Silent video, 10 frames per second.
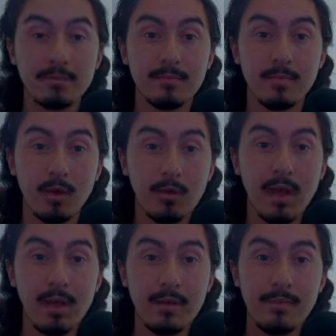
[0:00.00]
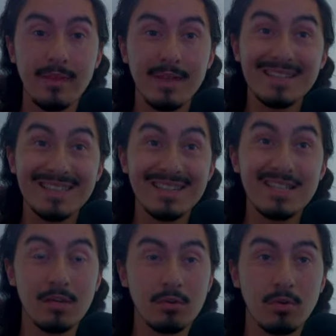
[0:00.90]
Okay. A
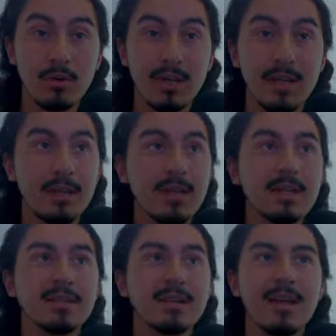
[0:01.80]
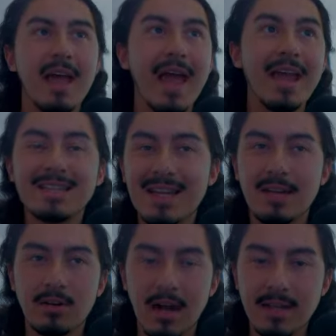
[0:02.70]
16-year-old, and he's 18
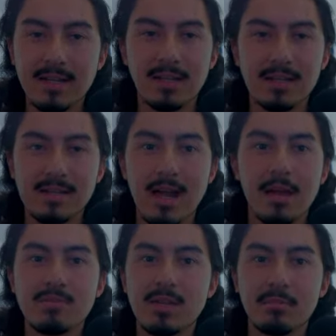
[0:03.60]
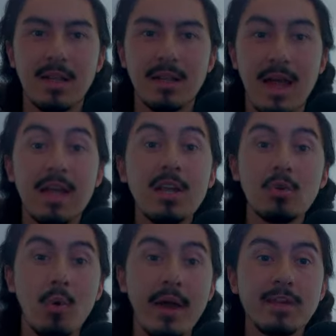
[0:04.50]
or 19 at the time, something like that. Either
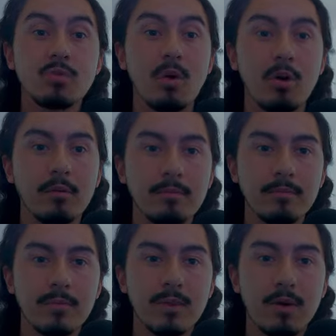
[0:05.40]
way, it's wrong, right?